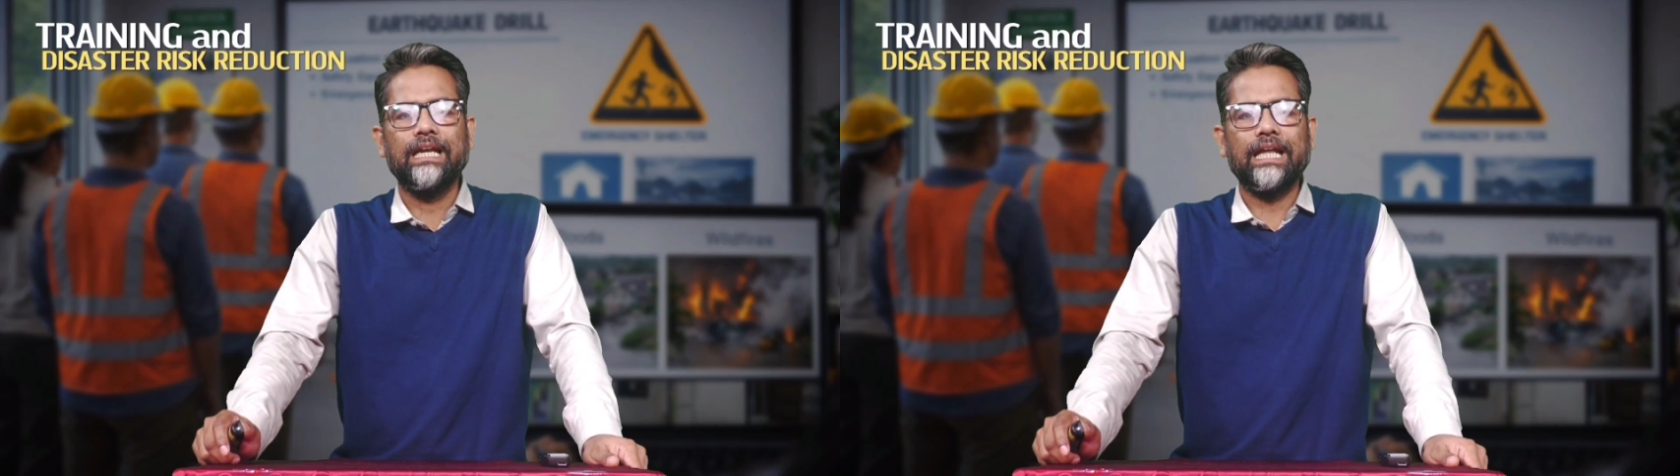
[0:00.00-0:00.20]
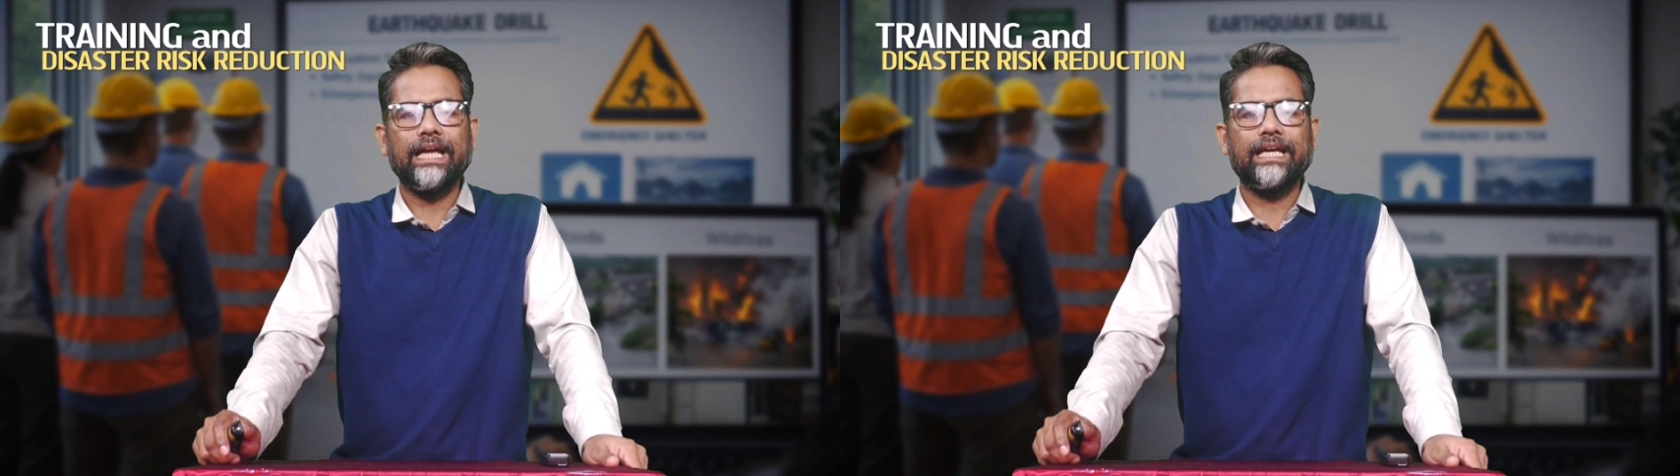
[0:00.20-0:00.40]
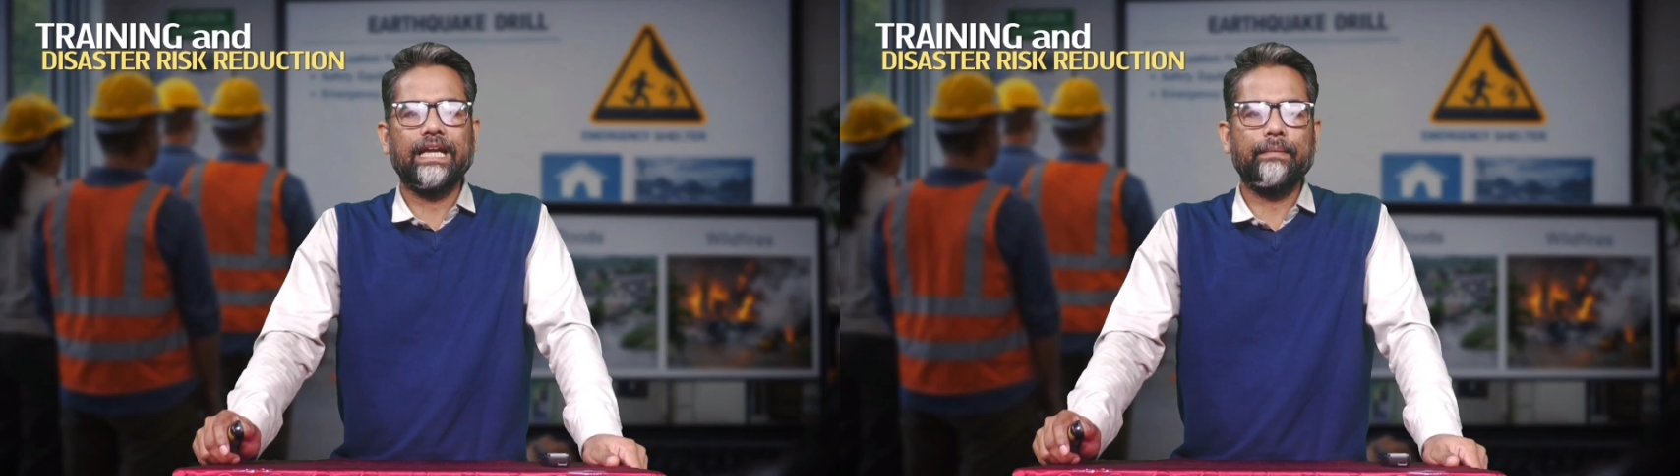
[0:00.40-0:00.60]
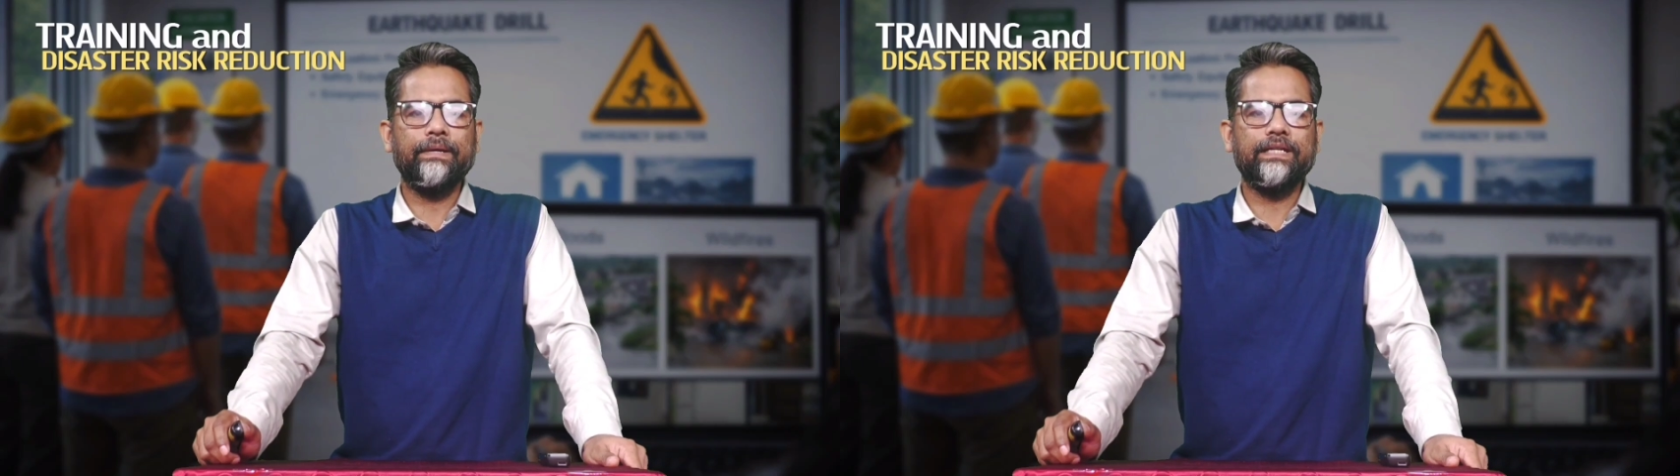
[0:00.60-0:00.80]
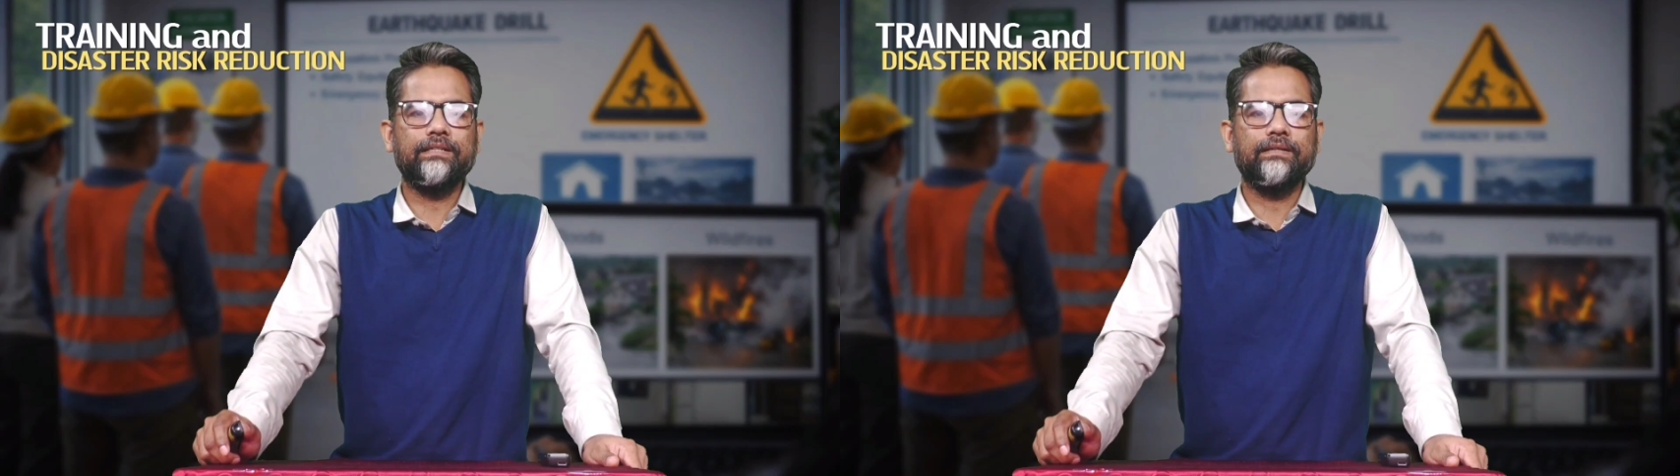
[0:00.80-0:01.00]
like
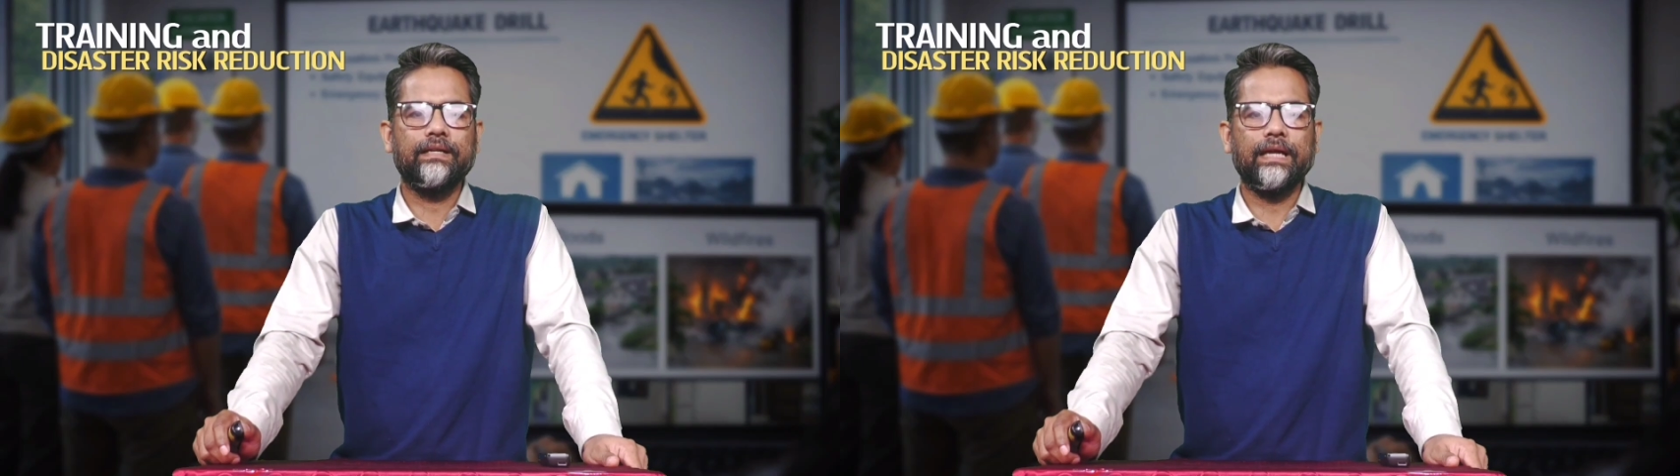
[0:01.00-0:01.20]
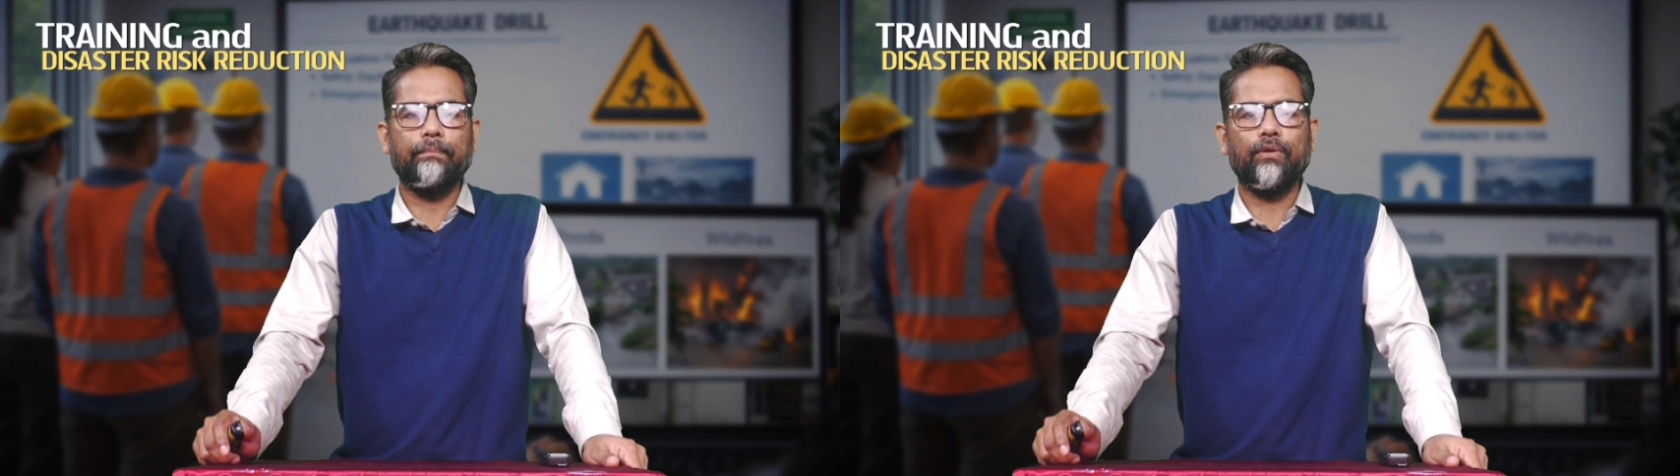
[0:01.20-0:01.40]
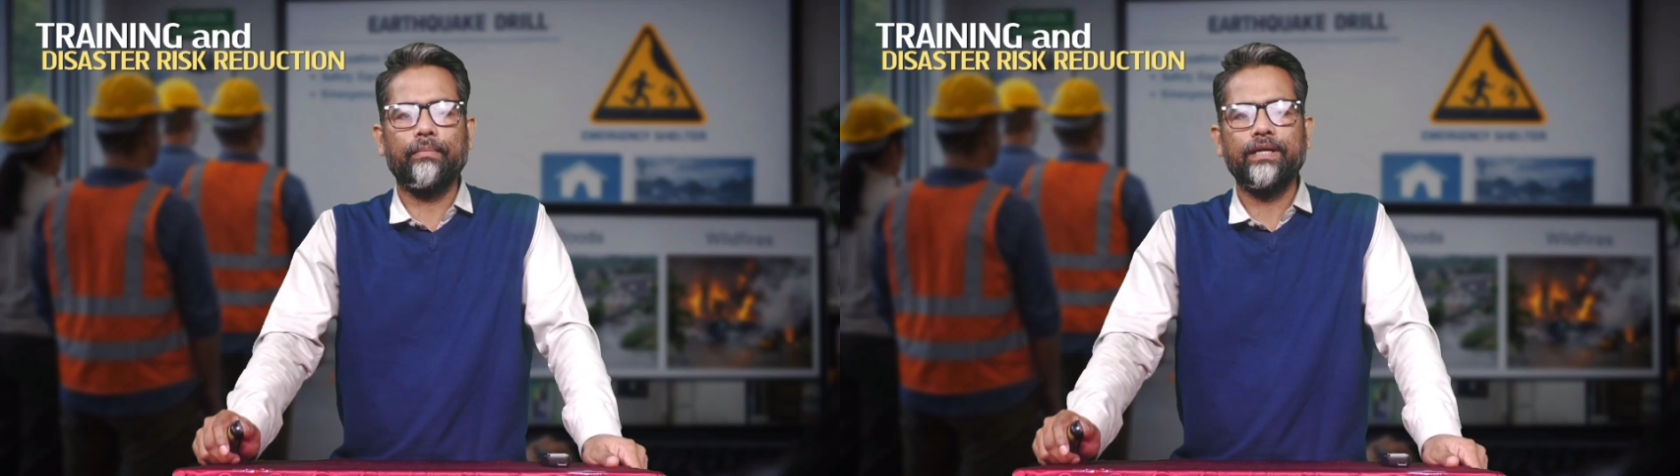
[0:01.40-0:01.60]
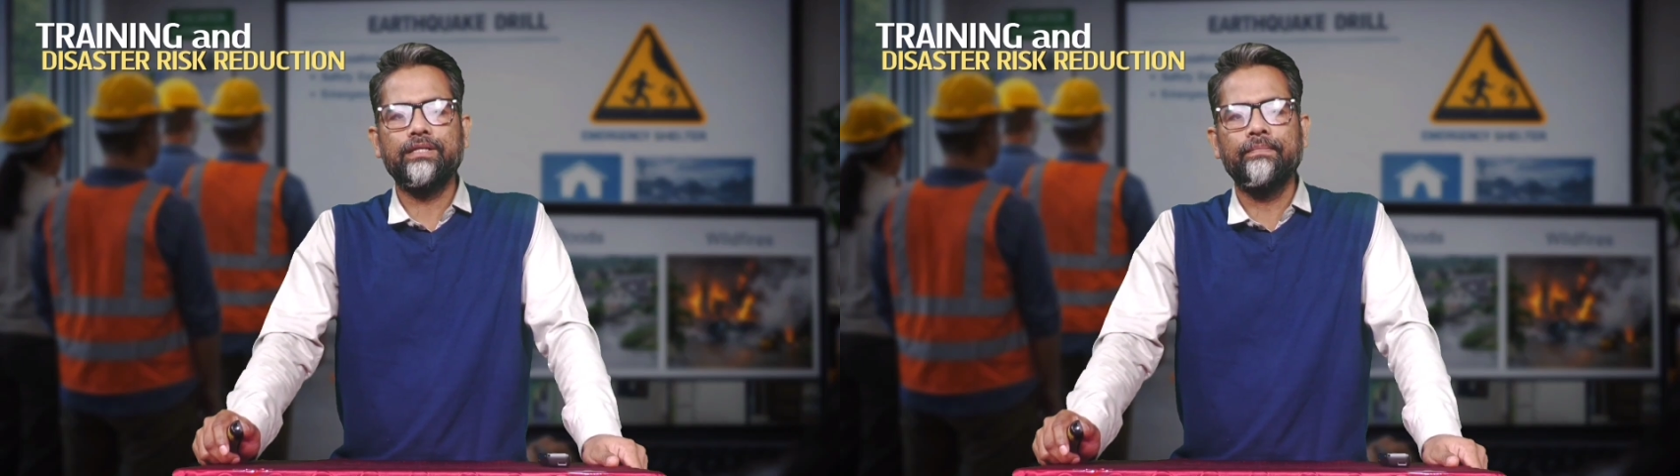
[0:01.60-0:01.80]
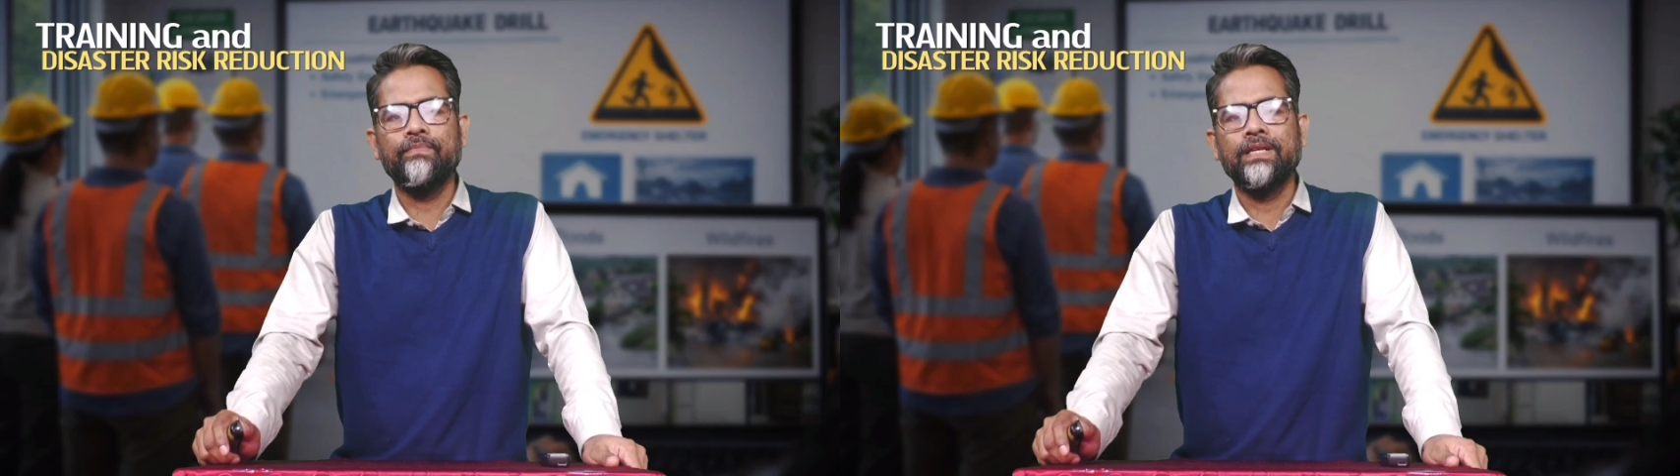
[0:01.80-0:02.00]
rapid deployment,